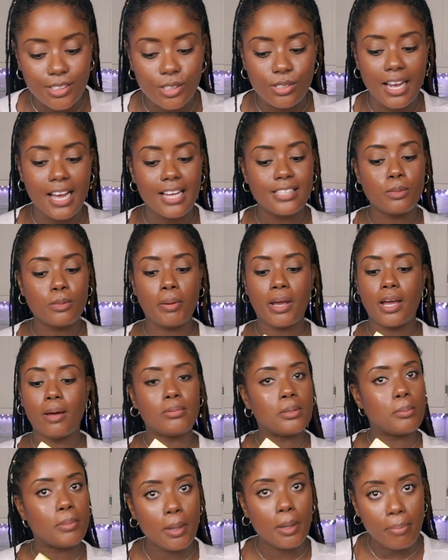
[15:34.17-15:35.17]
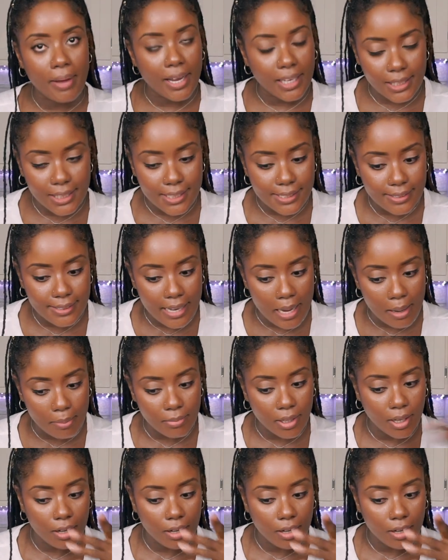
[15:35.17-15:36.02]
So I had to pick up the big pack this time,